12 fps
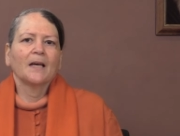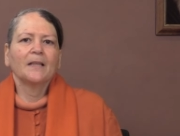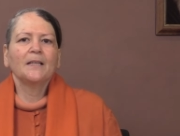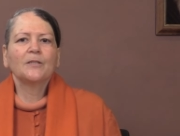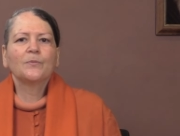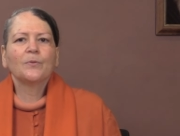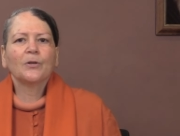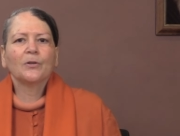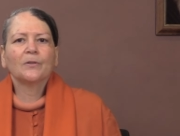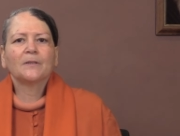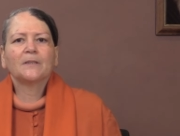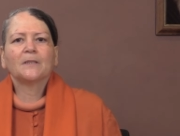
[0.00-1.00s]
These
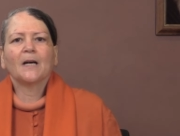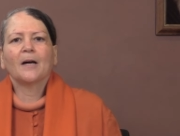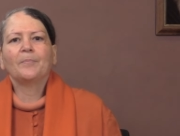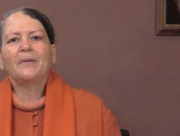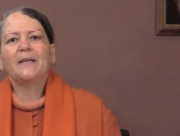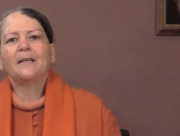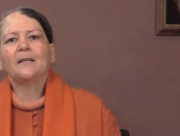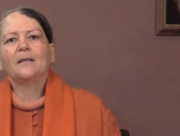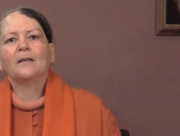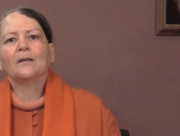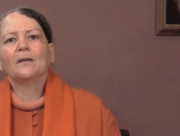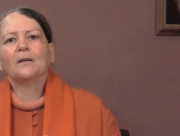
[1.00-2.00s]
words are
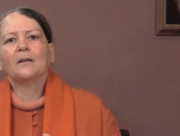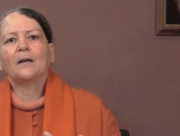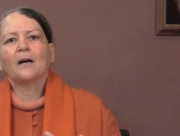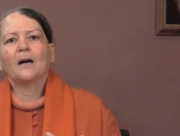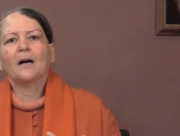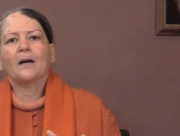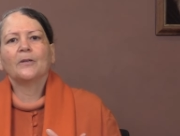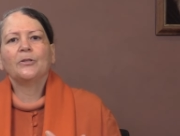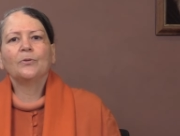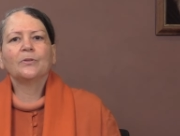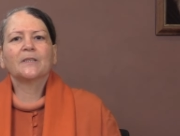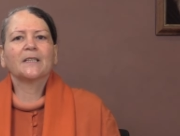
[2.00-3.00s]
being uh,
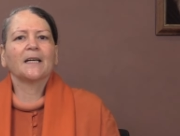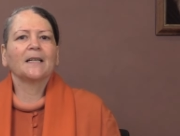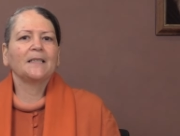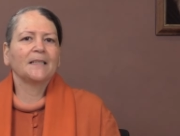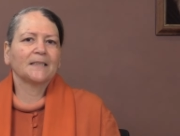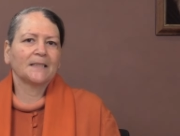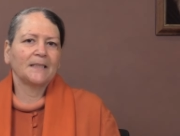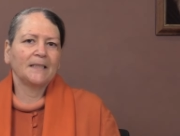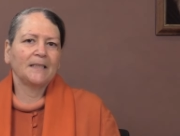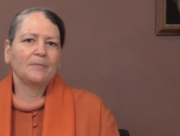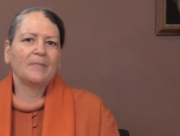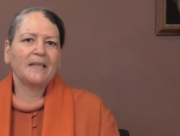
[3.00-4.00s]
used
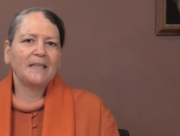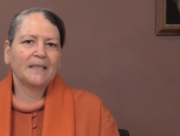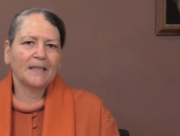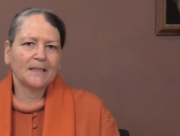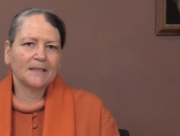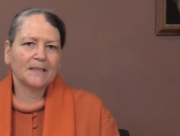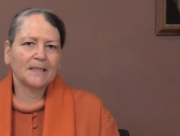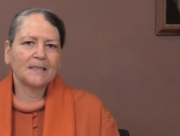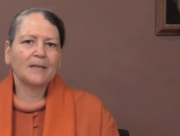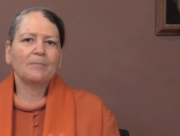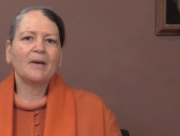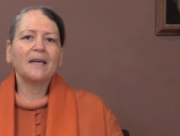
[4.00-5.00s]
carelessly in many cases,
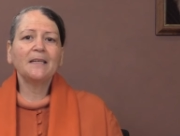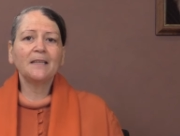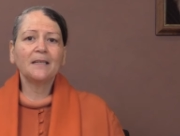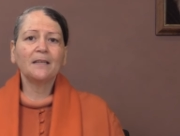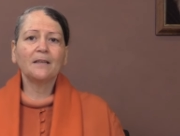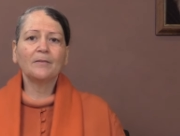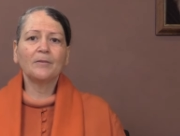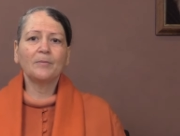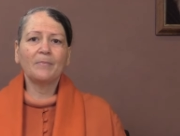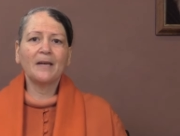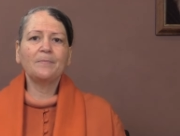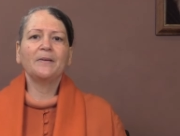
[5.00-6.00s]
and many,
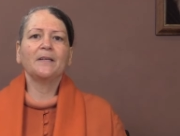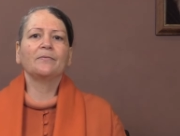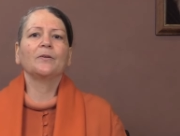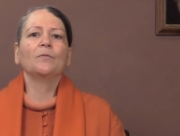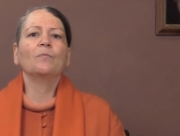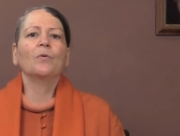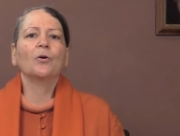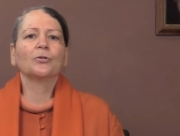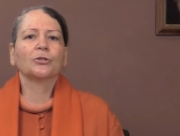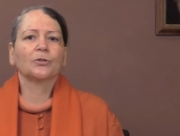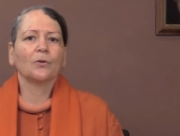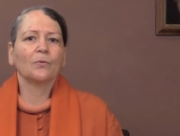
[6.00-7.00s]
and maybe even more
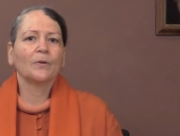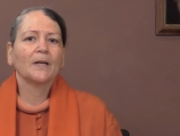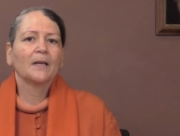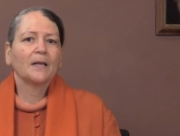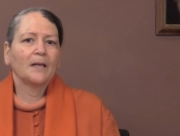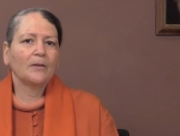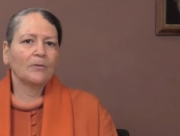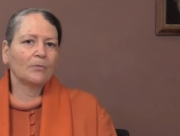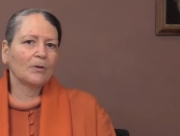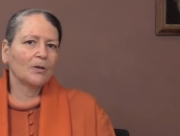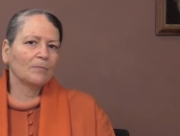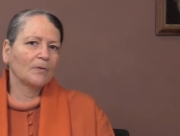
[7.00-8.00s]
so in
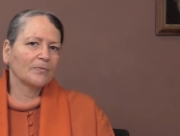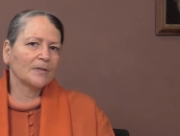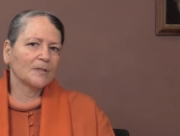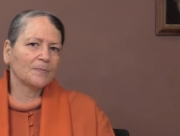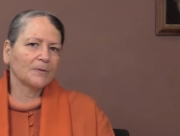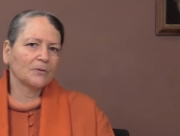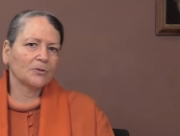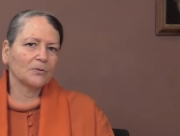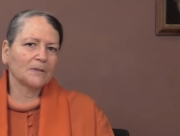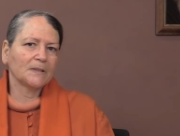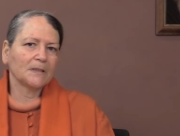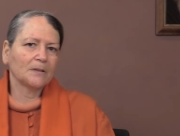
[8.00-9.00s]
the realm of the
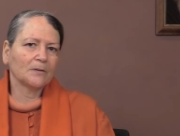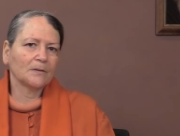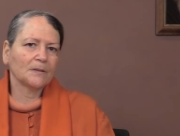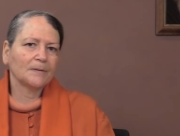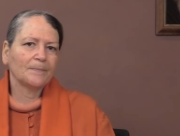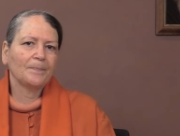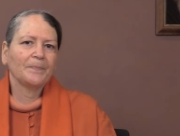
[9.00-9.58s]
spiritual seekers.